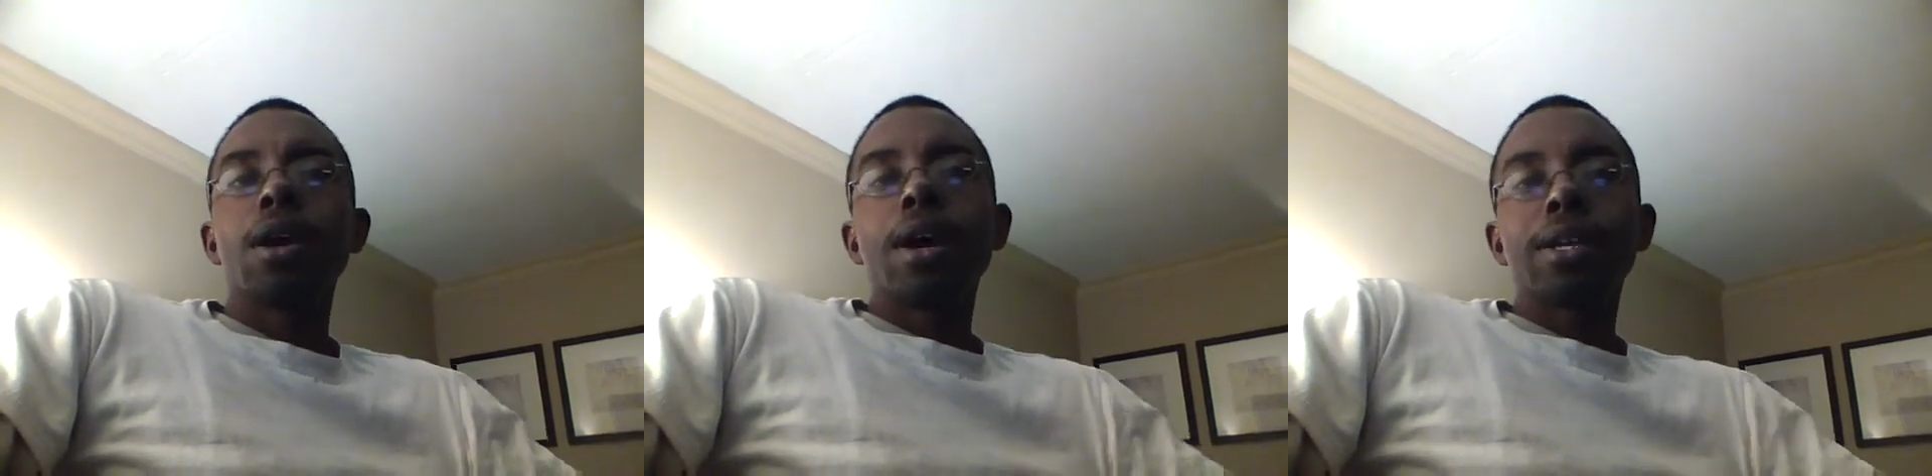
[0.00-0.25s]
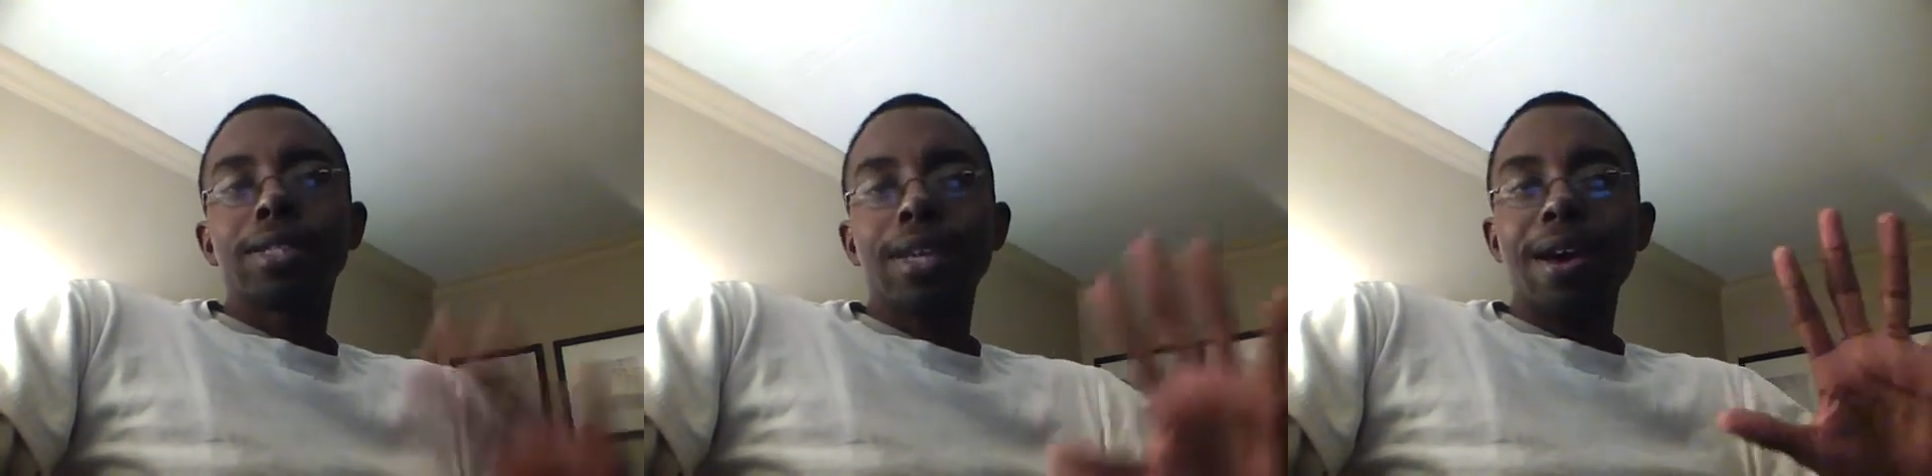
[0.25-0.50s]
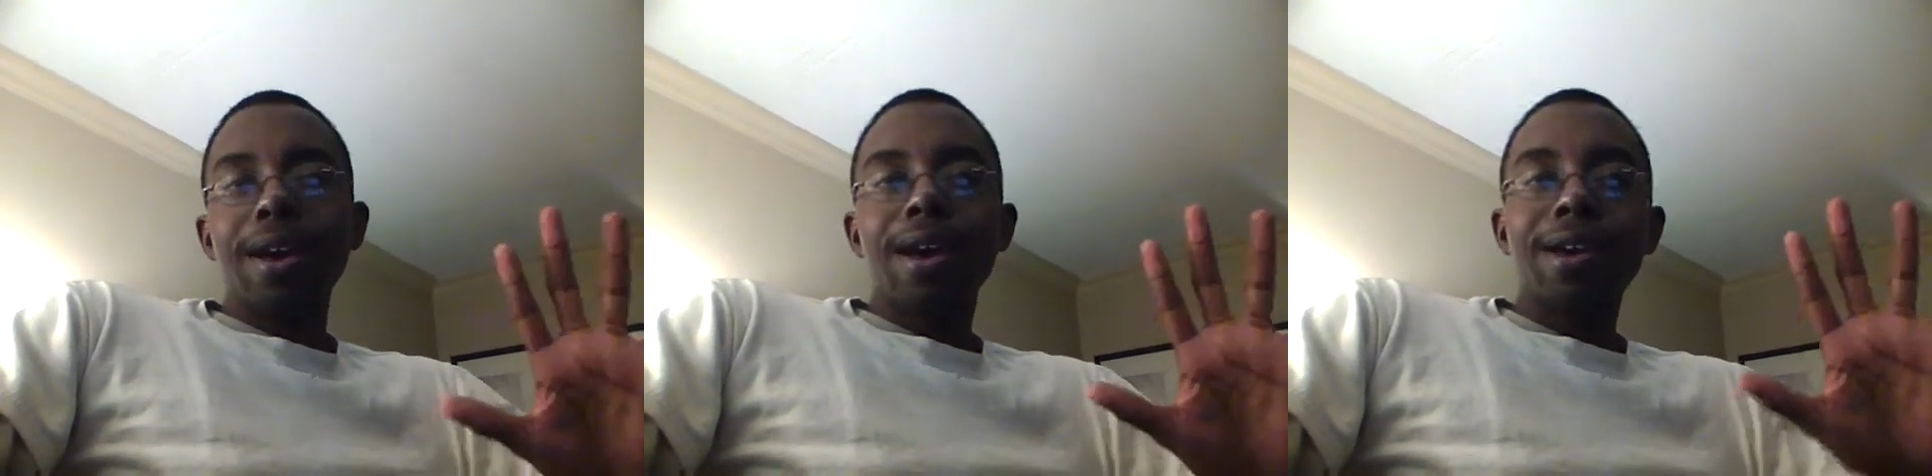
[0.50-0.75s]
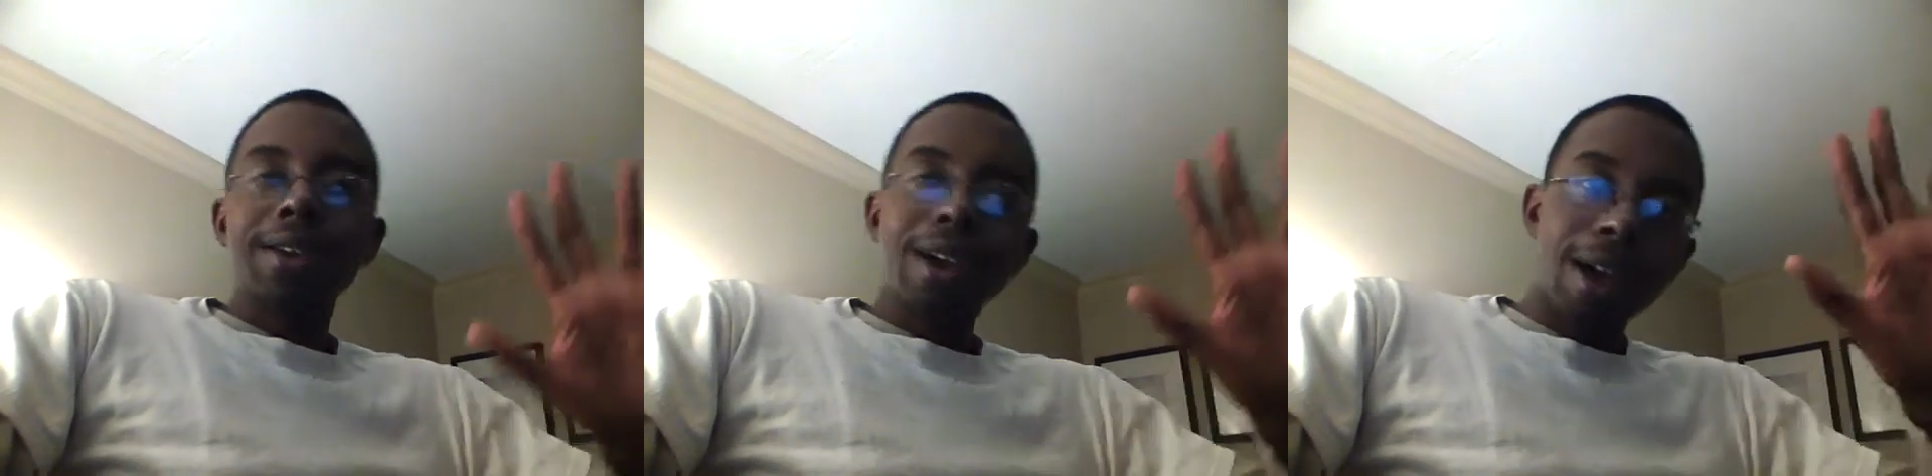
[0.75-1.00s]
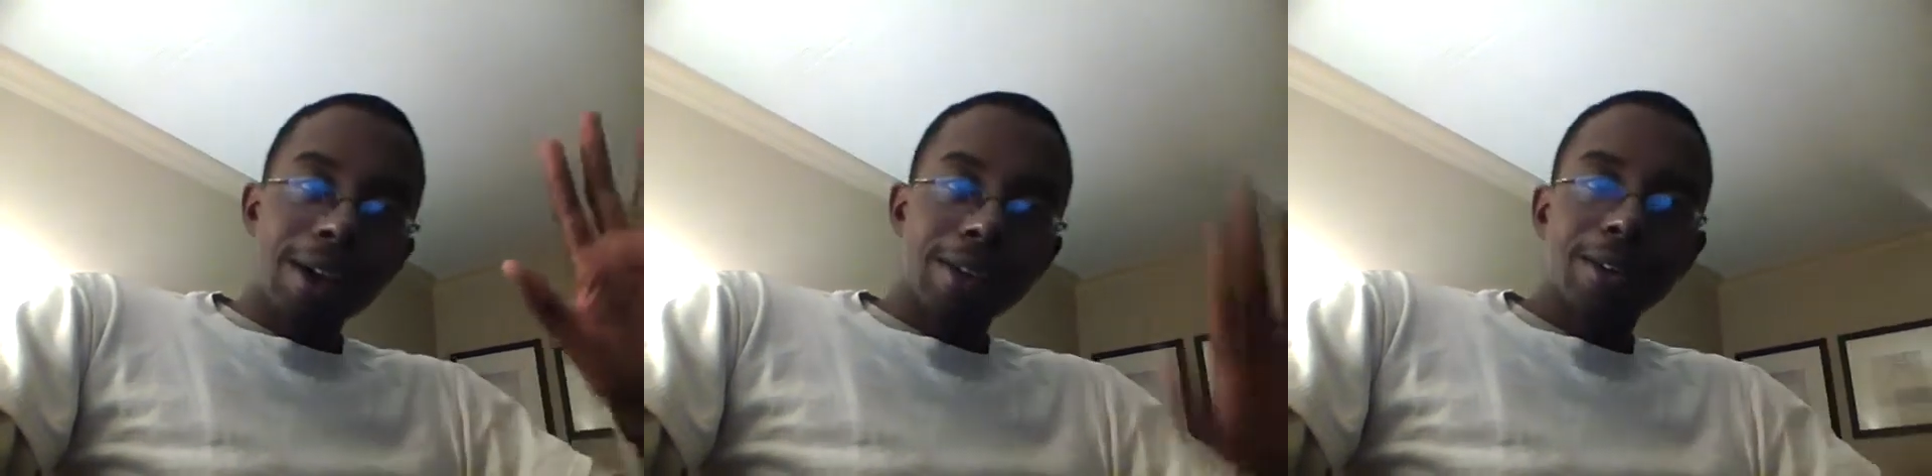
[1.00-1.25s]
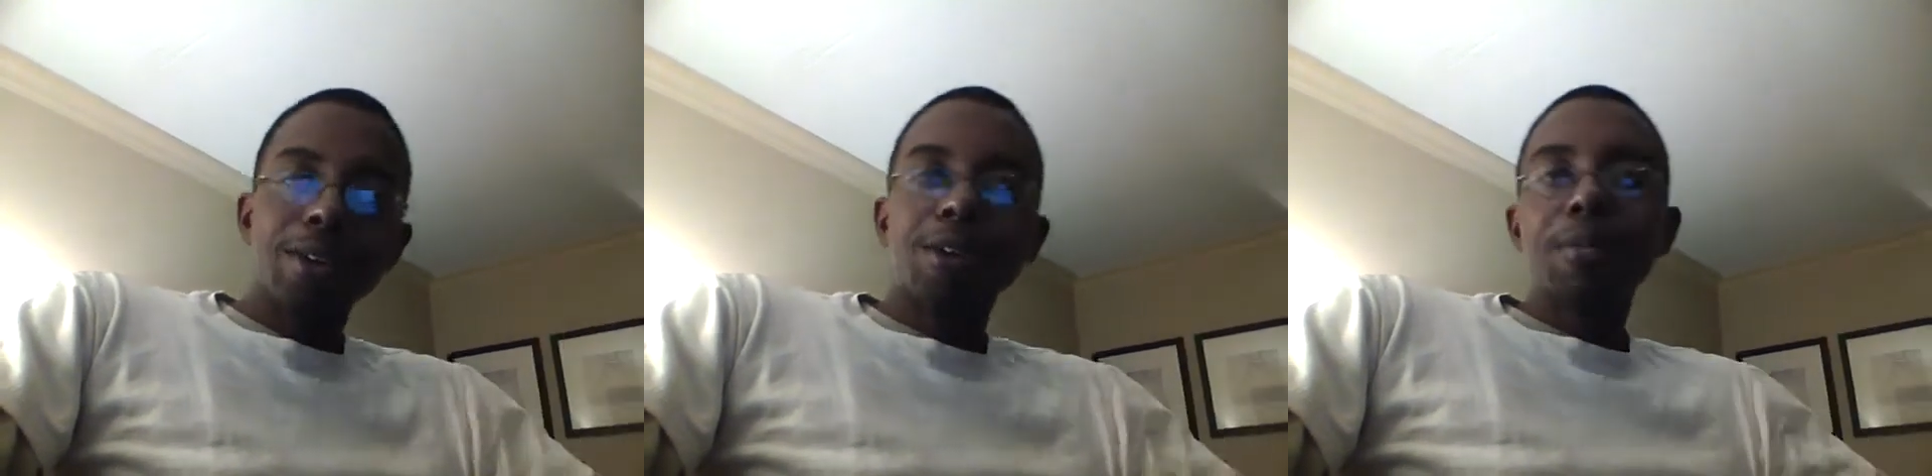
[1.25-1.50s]
I say hi, hi
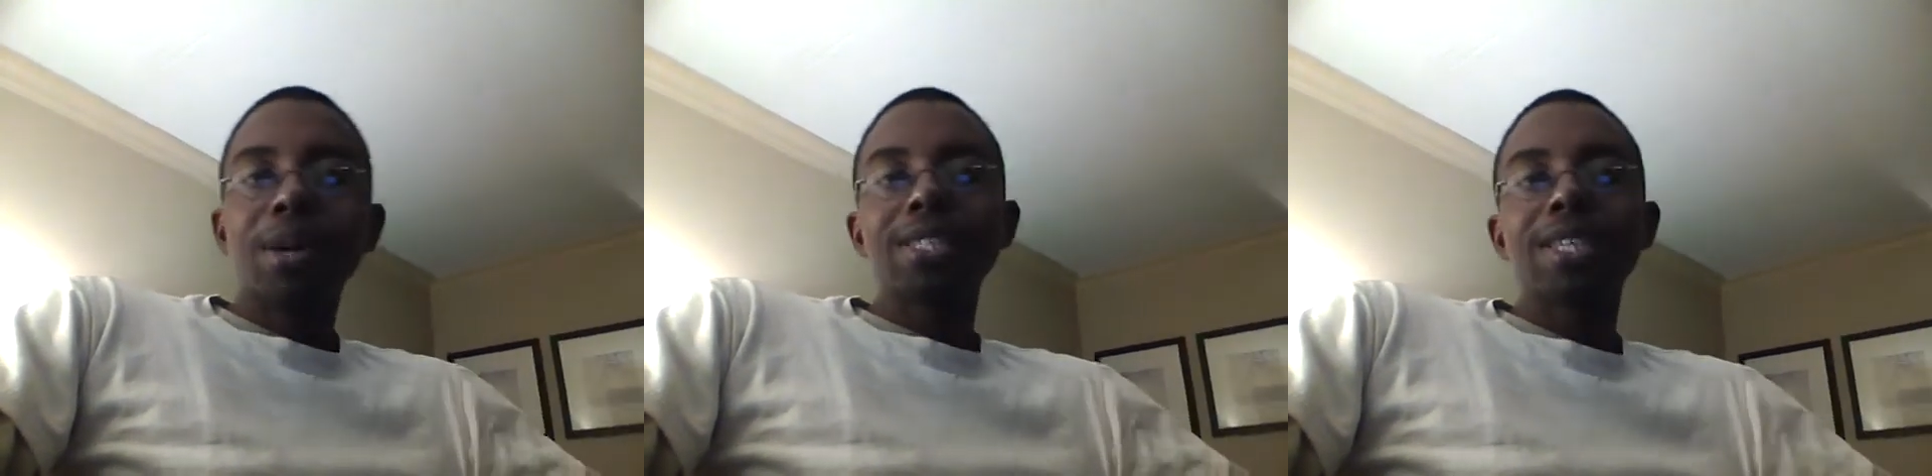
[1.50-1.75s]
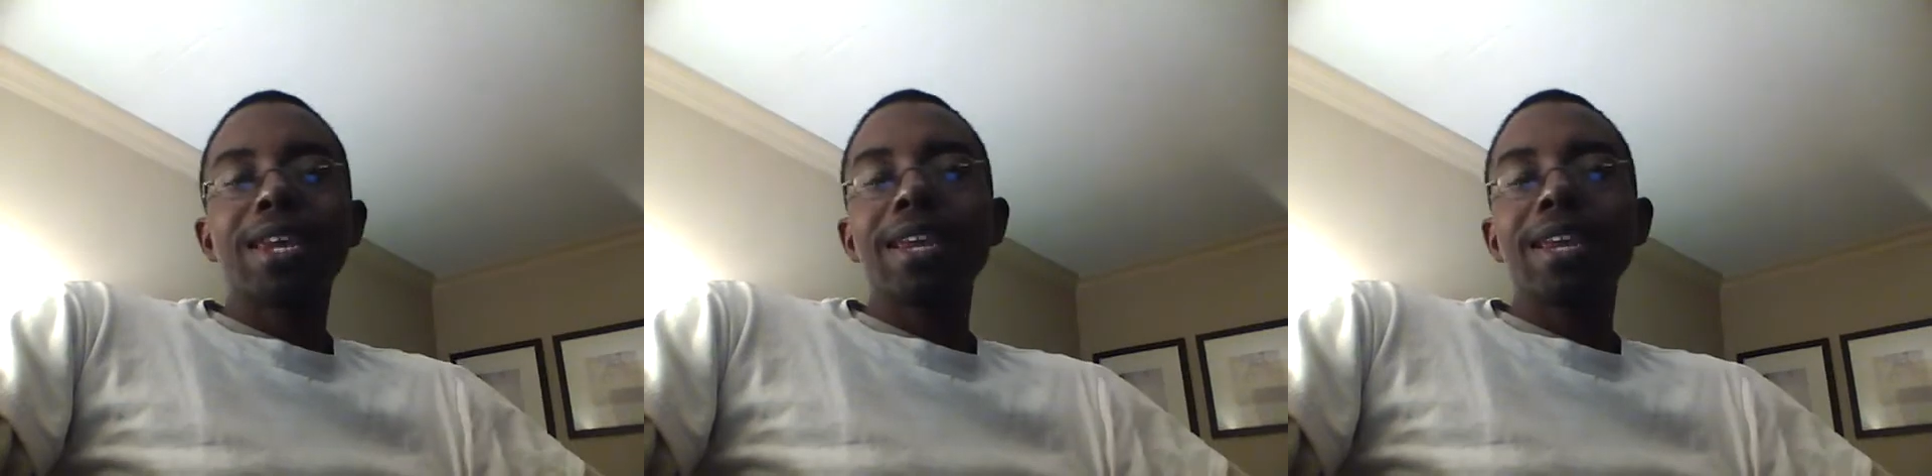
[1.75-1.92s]
to all my San